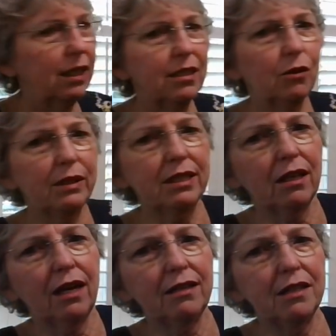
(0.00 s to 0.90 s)
So it's
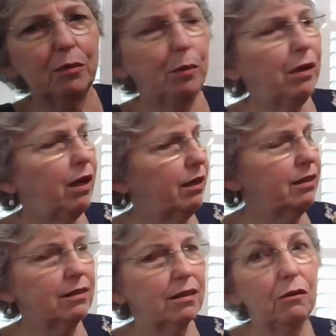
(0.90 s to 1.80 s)
got a zipper
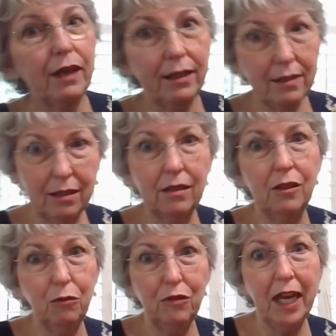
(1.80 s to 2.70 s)
pocket. So that's,
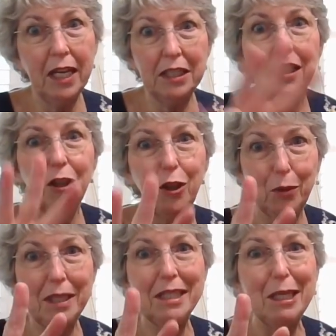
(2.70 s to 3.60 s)
you counted it,
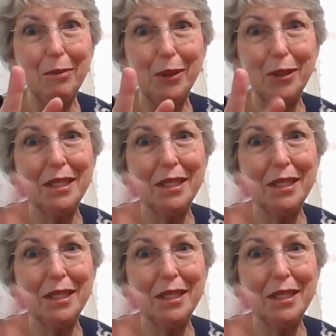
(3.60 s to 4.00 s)
3 zippers,